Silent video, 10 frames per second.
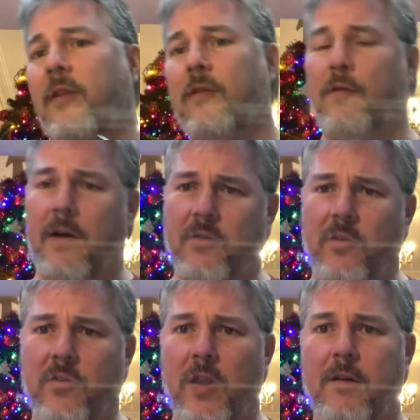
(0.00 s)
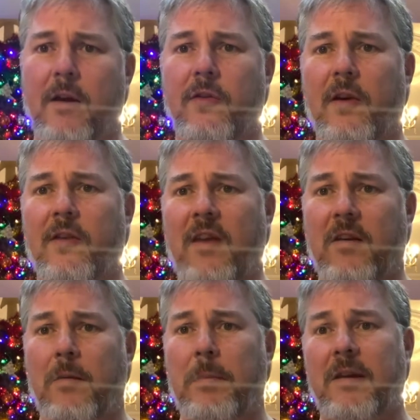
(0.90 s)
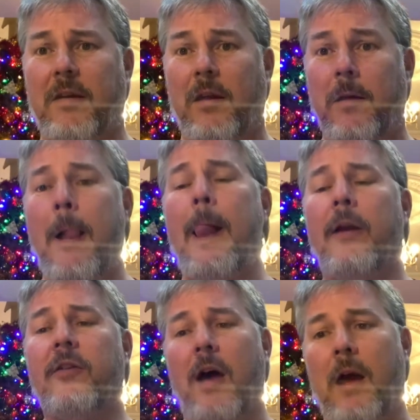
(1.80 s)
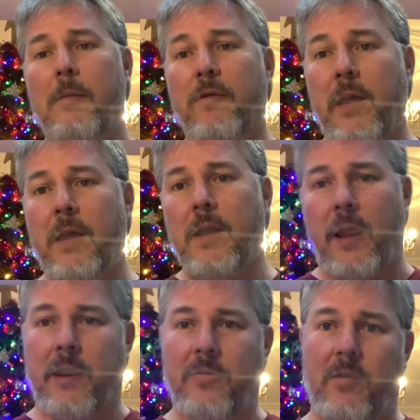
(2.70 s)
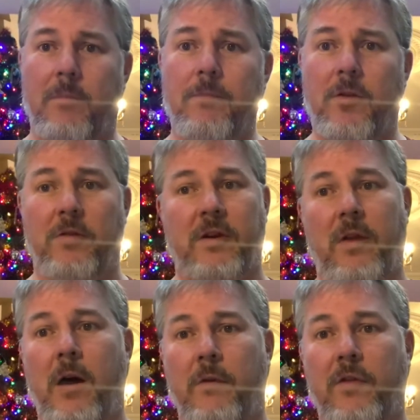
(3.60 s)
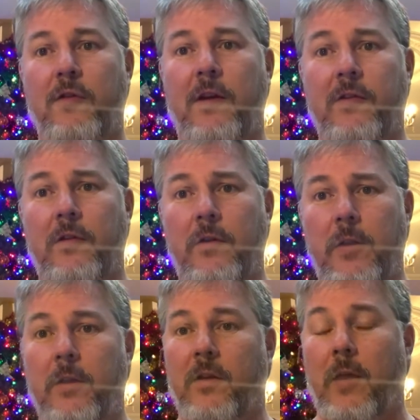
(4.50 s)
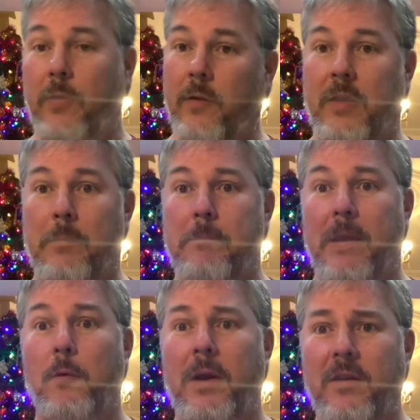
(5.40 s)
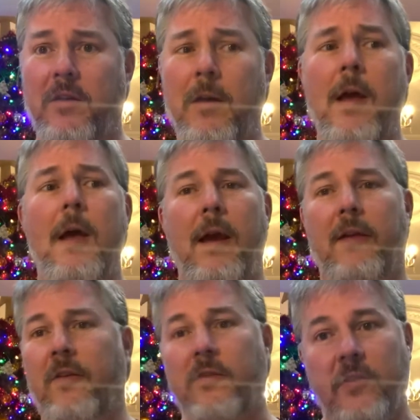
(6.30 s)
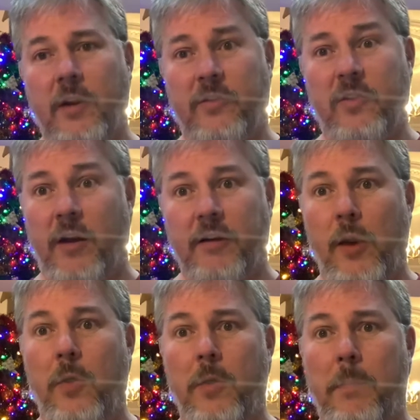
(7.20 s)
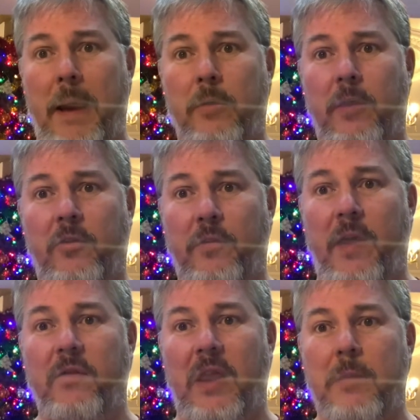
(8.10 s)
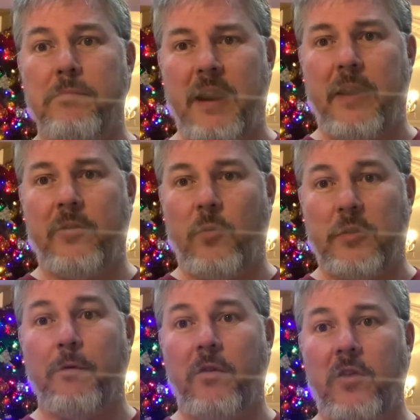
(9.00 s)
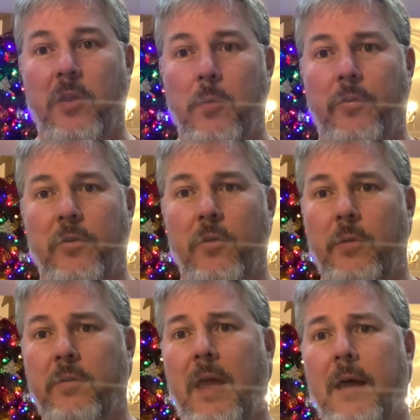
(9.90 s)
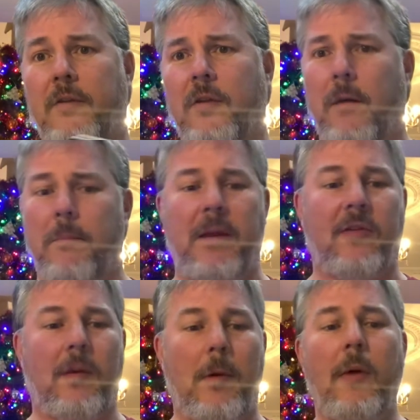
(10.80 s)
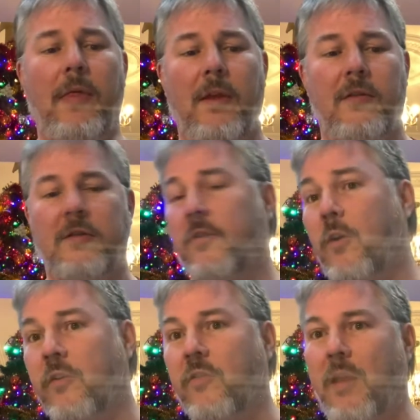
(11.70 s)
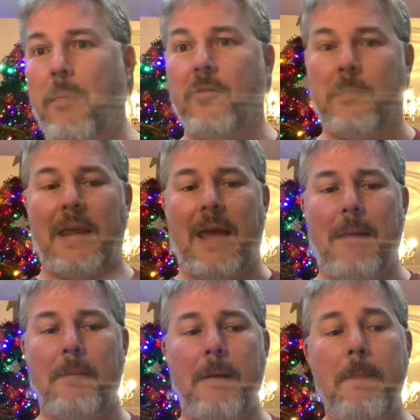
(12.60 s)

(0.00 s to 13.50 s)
There's advice on scenarios that are set at a particular time of year, like is it during the Harvest Festival? Is it in the deep midwinter? Is this a scenario about surviving in Prax, where obviously you want to do it at midsummer when things are as hot as they possibly can be?